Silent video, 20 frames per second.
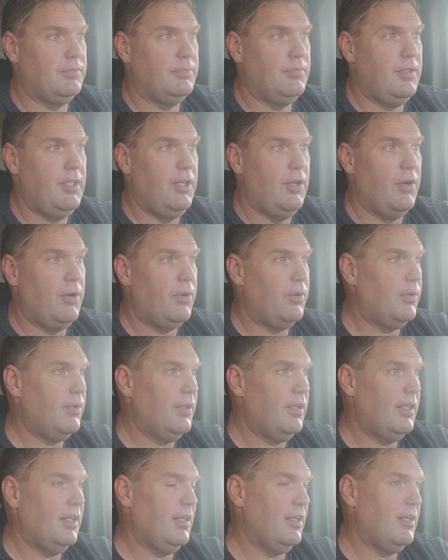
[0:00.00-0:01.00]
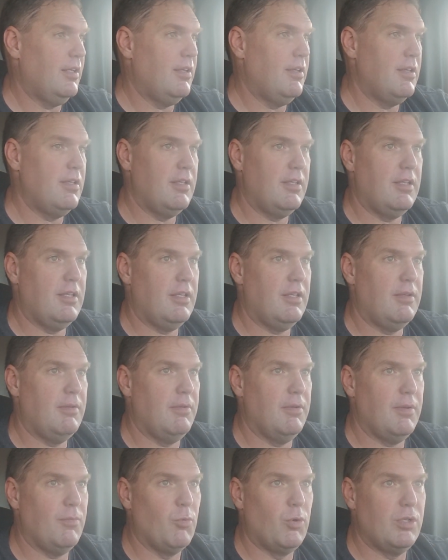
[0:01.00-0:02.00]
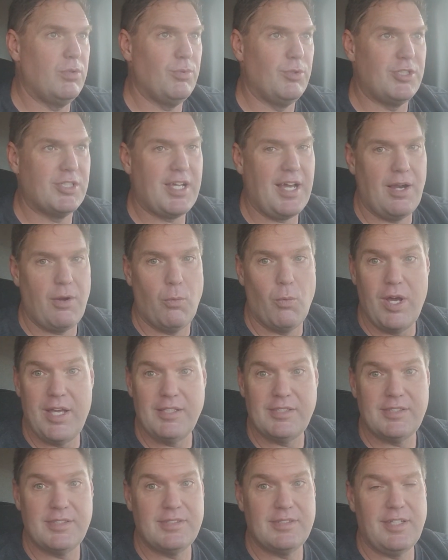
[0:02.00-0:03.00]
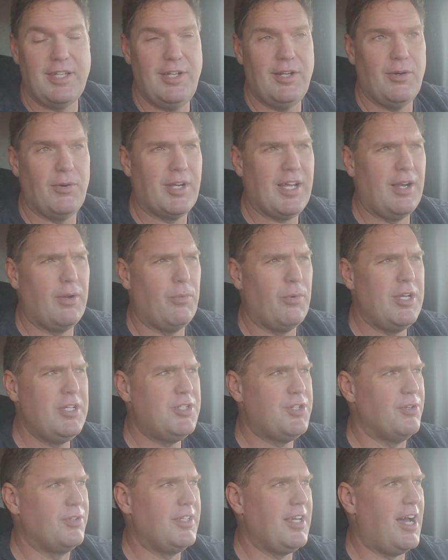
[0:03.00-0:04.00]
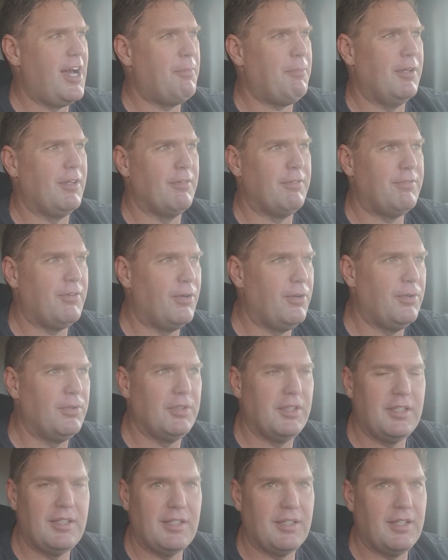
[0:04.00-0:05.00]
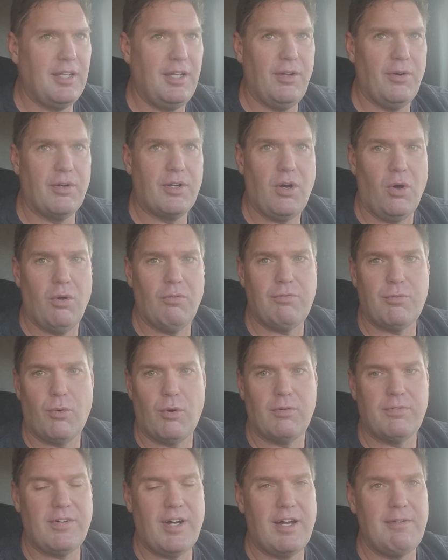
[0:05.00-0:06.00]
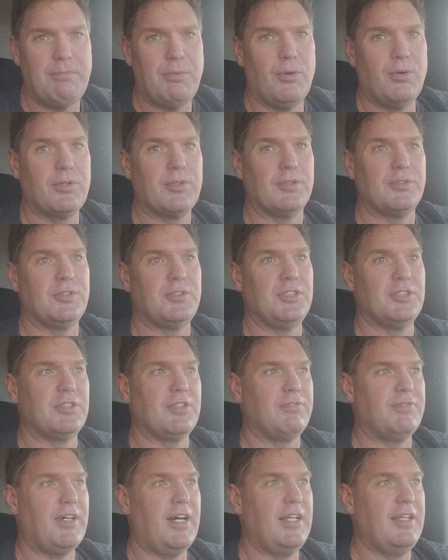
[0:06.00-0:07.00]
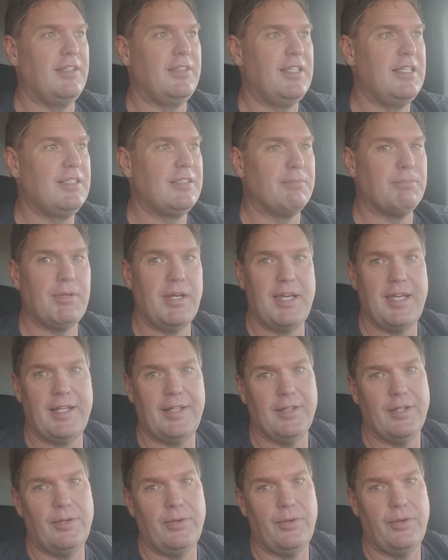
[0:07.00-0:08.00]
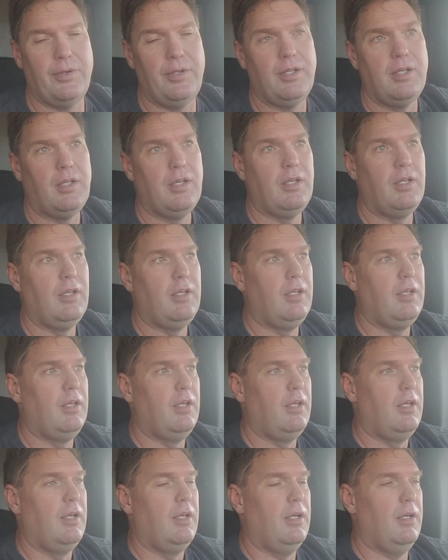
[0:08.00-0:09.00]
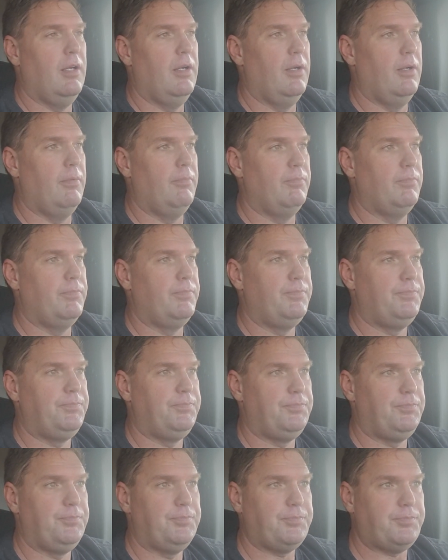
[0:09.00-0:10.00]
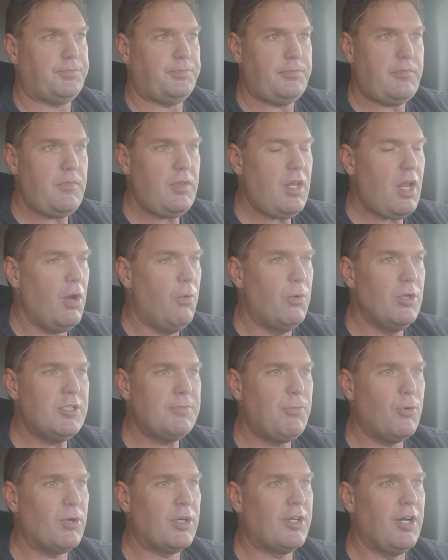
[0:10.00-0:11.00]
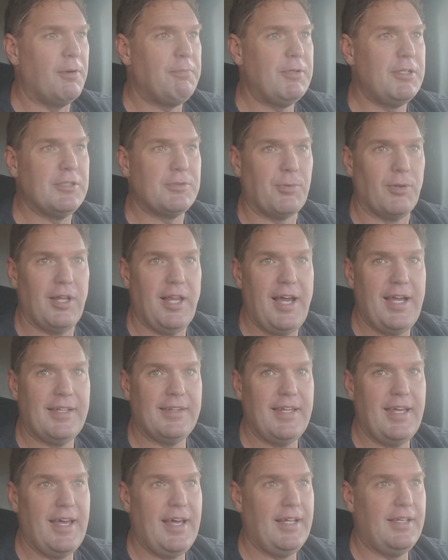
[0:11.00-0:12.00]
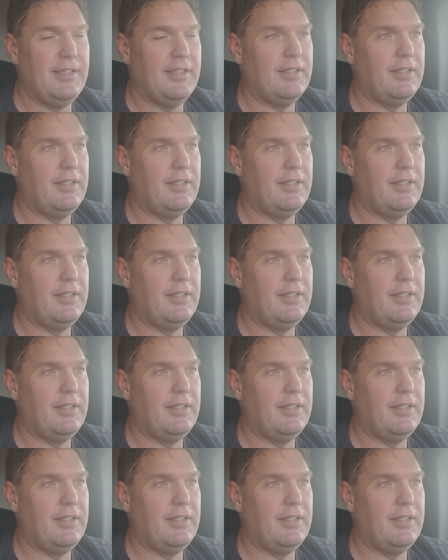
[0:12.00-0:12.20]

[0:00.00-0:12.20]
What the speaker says: You know, which kind of wastes your time on the phone, you know, calling 4 or 5 brokers just to find a decent paying load. I wish more companies were like that.